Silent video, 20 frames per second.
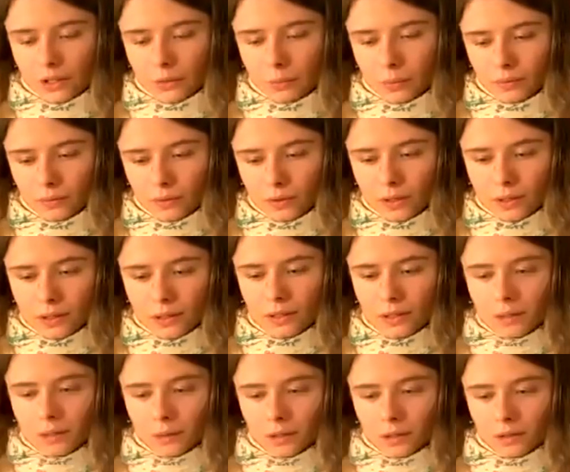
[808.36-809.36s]
the
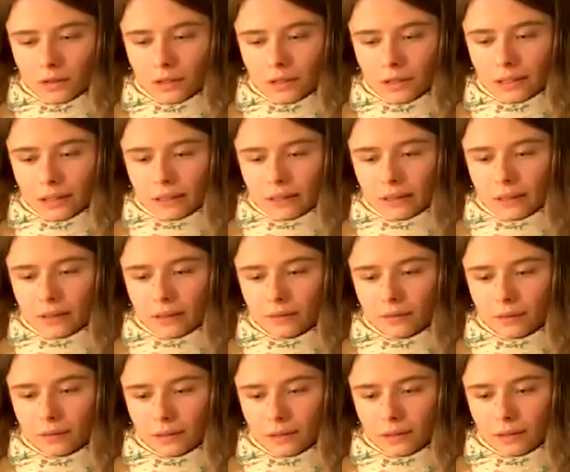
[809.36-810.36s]
state of consciousness
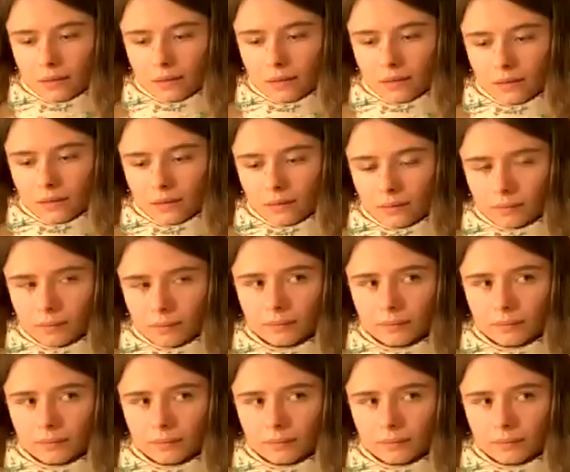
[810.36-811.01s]
in the collective.